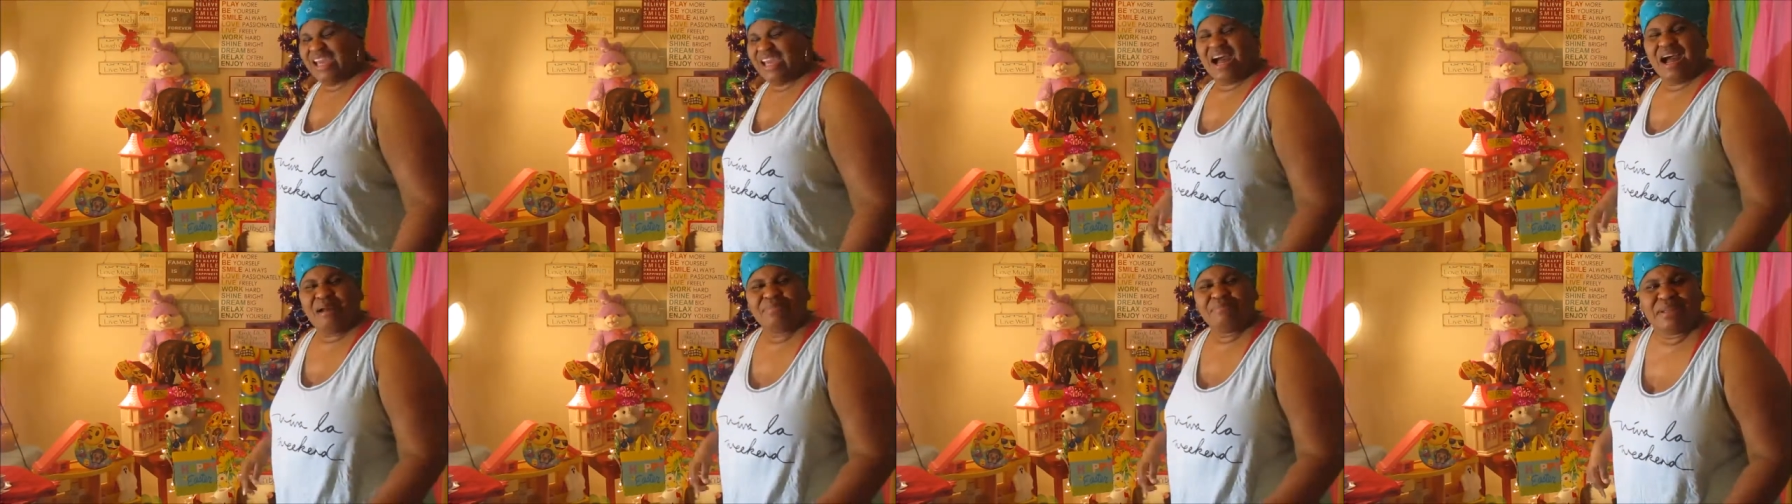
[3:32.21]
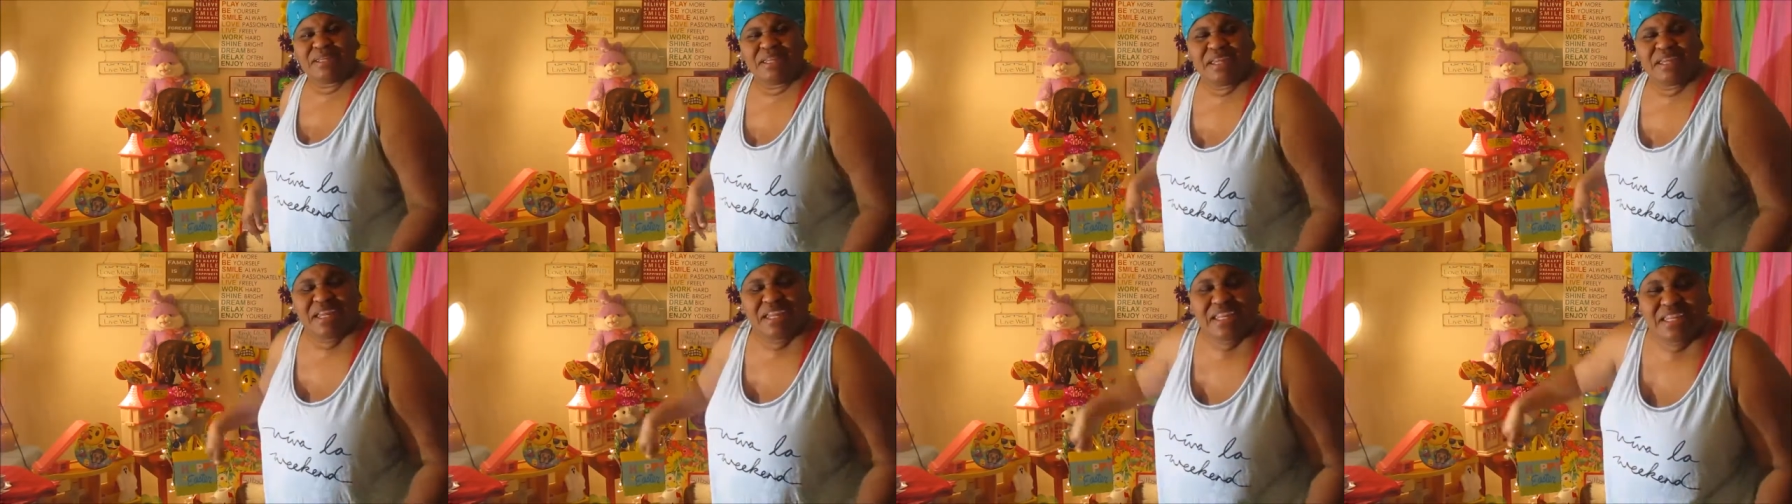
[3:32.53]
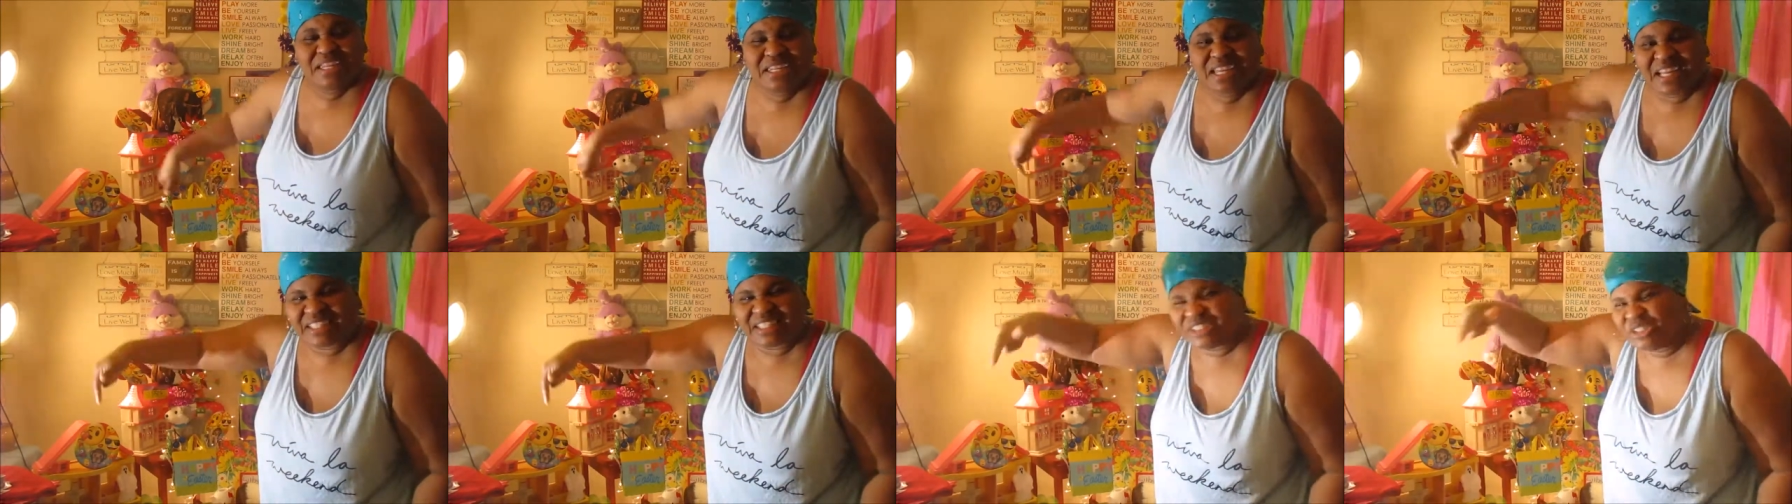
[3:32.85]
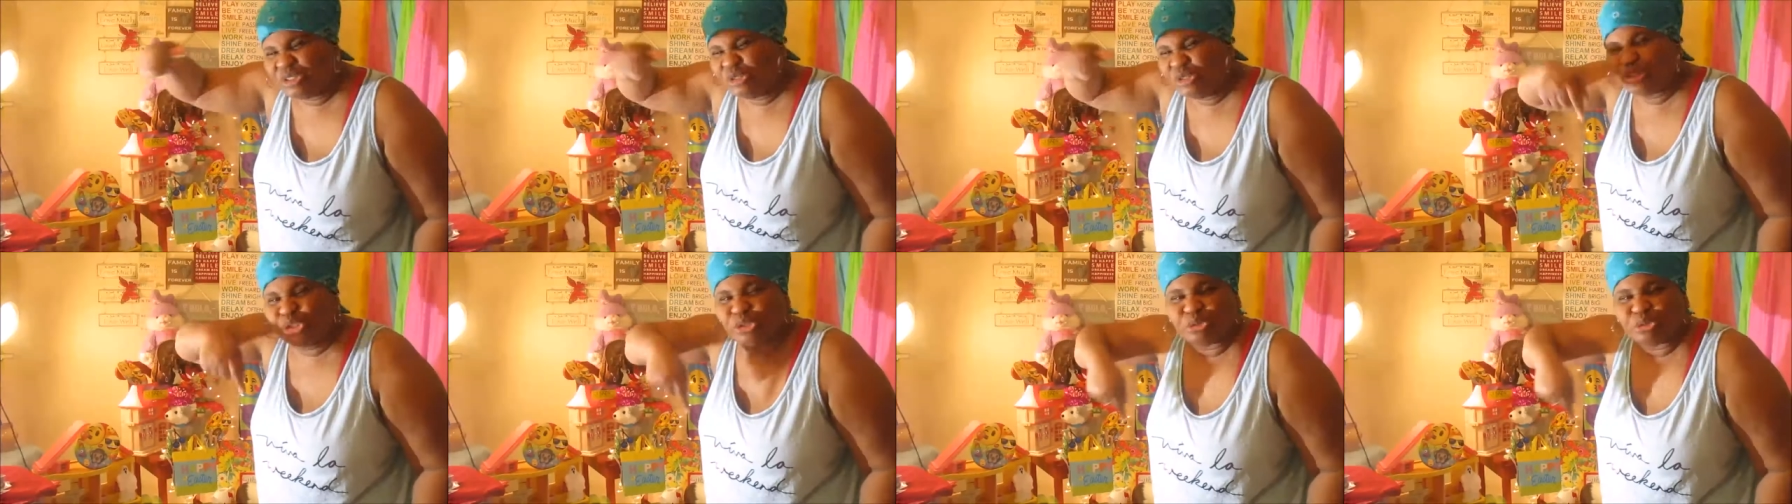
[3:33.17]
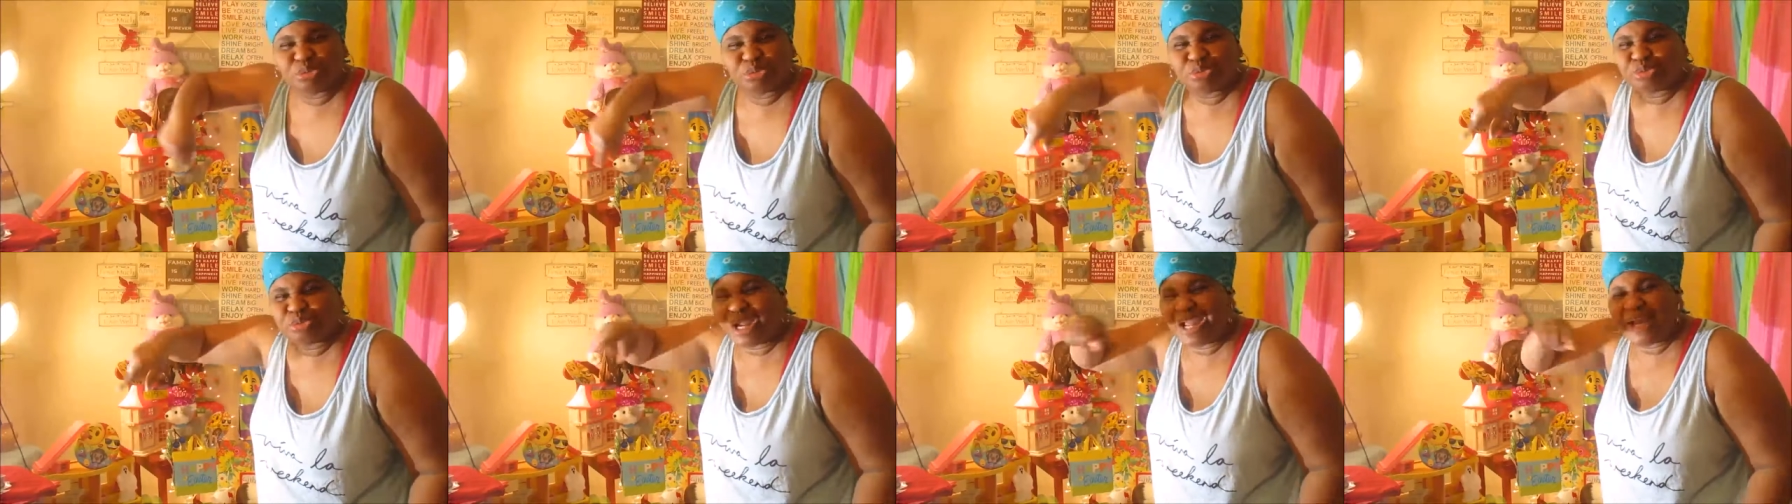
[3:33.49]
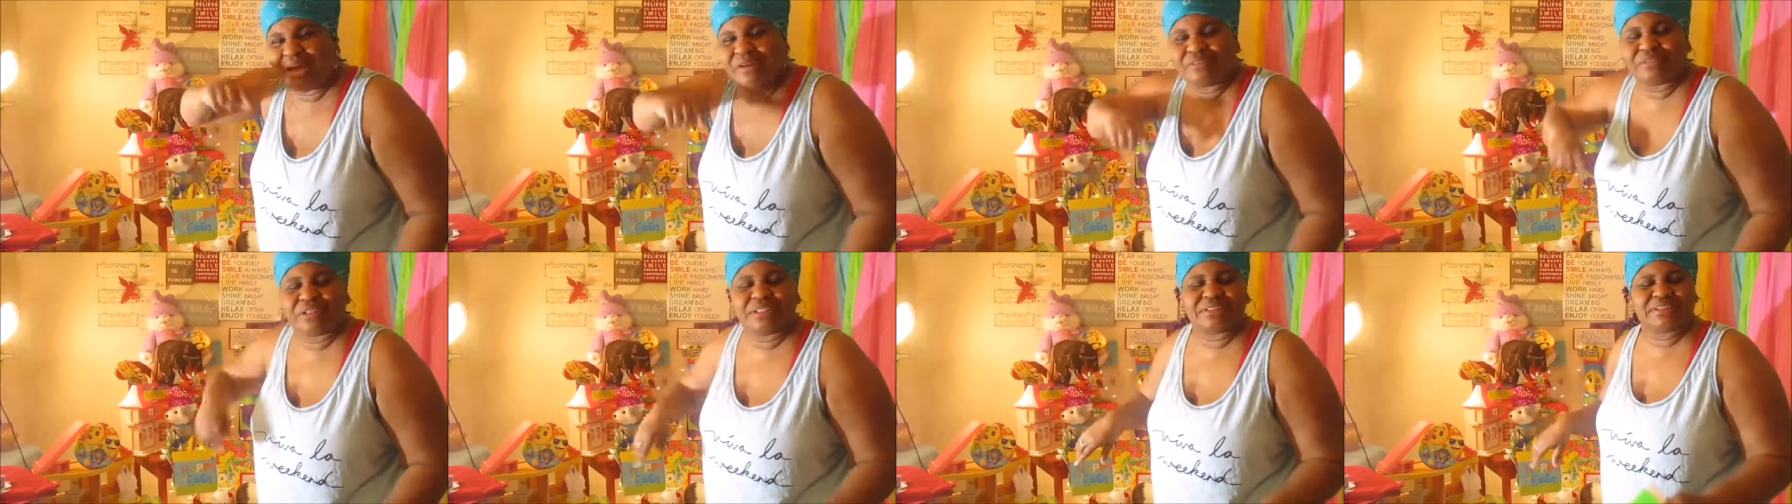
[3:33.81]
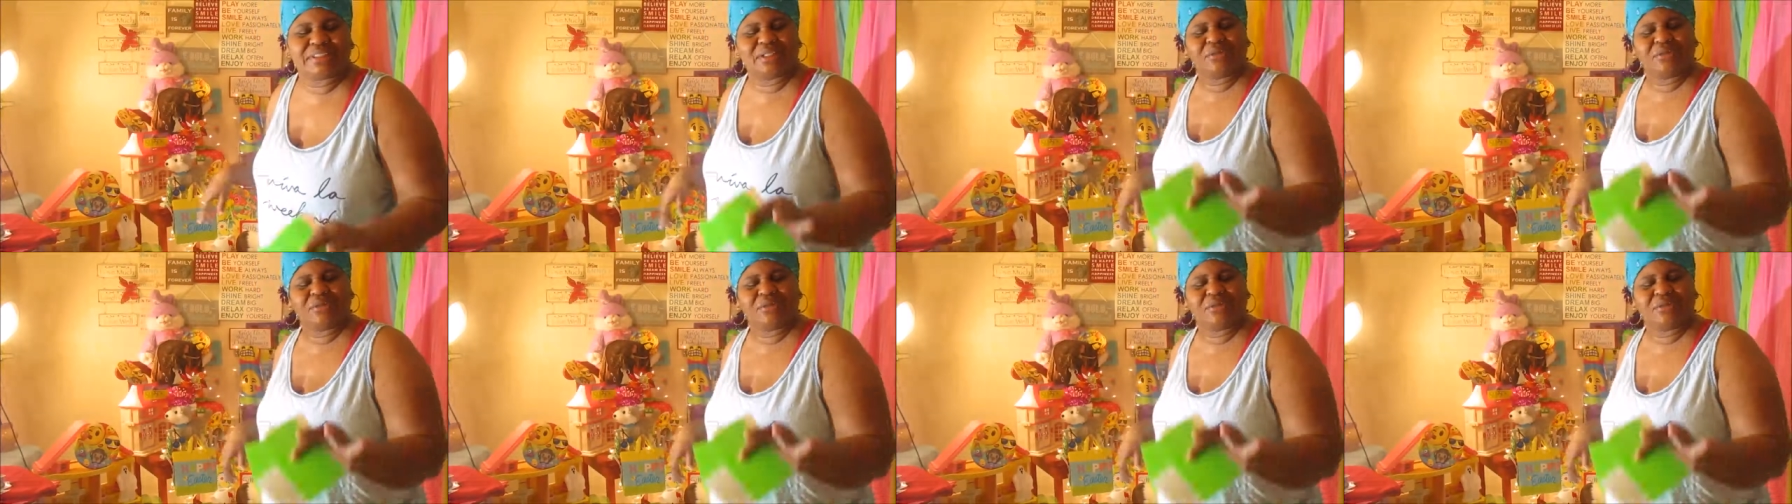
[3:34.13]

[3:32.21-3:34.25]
I mean, he got you surrounded.